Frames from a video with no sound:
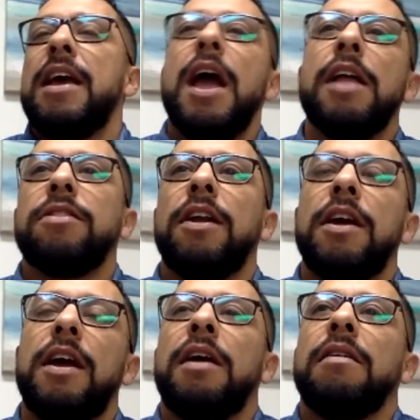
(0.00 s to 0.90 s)

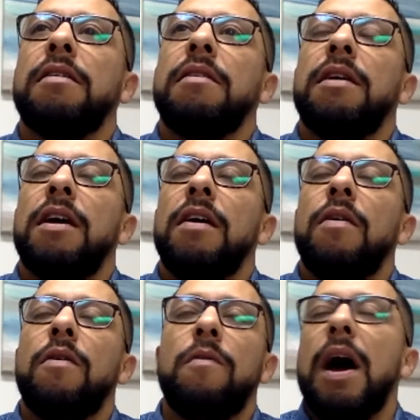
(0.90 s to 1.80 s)
Anthony,
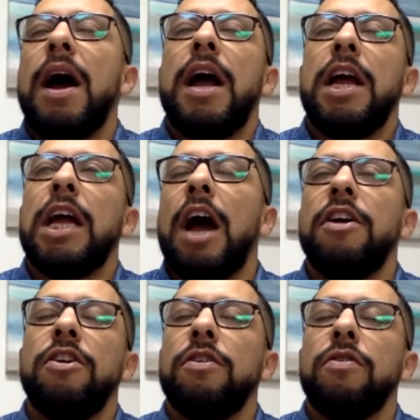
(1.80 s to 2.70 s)
why are
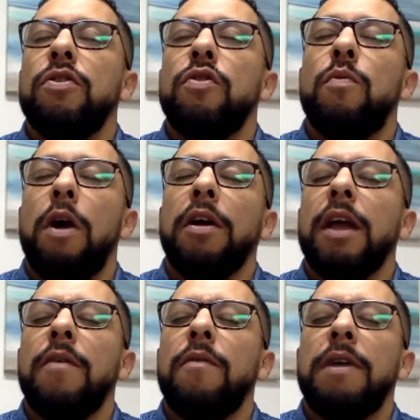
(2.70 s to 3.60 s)
you
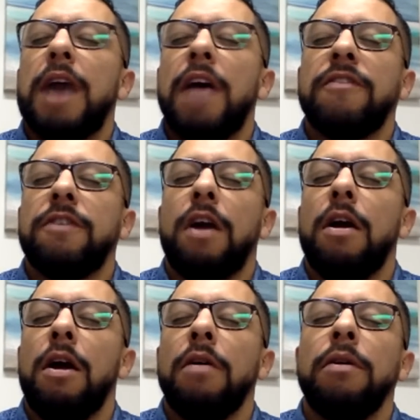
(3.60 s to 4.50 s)
working with
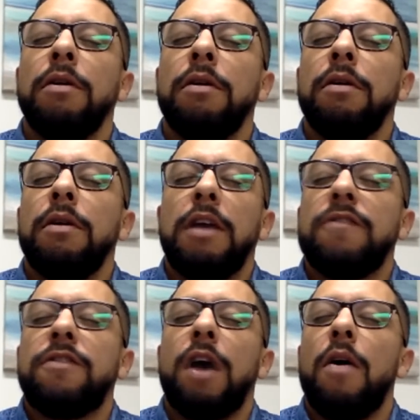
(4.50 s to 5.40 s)
Oscar?
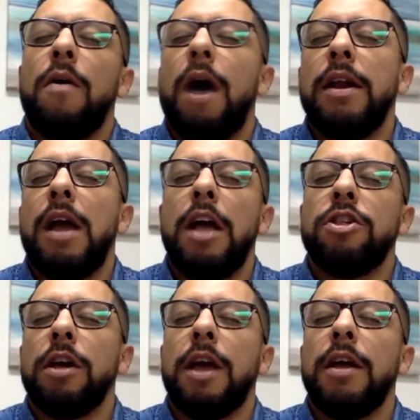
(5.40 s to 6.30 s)
He's so
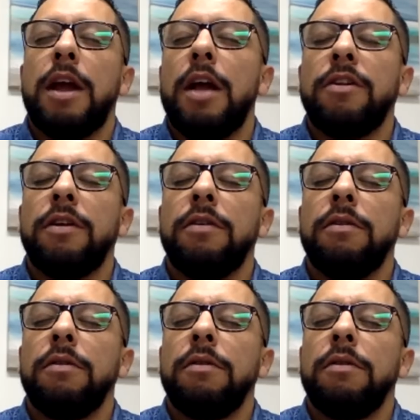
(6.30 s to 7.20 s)
uneducated.
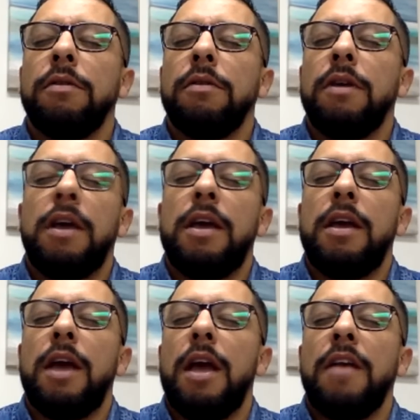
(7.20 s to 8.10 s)

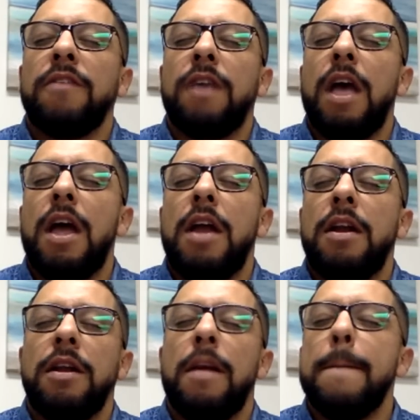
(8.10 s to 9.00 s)
He is
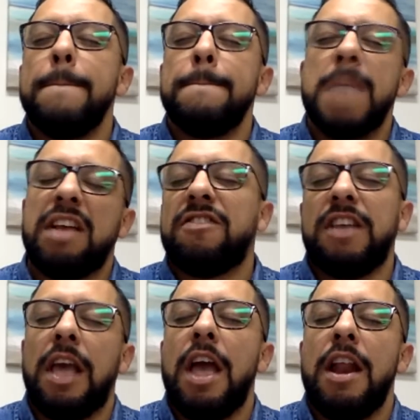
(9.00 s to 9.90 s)
an
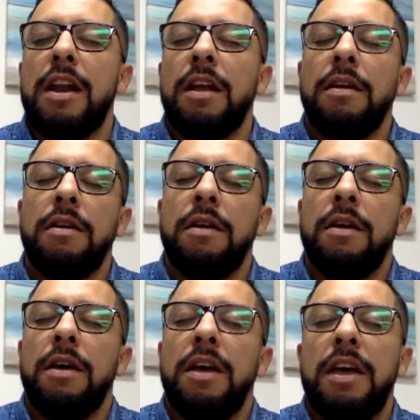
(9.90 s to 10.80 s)
Mexican.
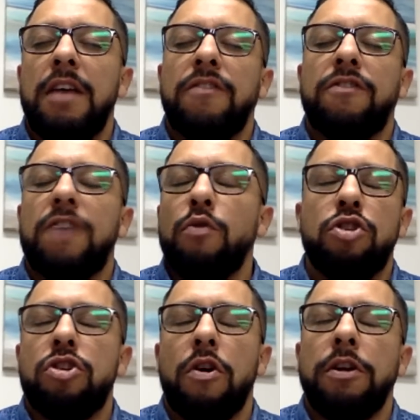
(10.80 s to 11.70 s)
He is so
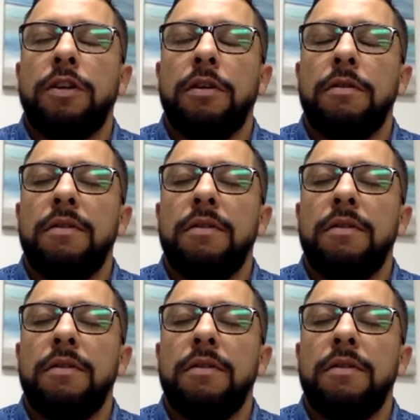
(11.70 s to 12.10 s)
short.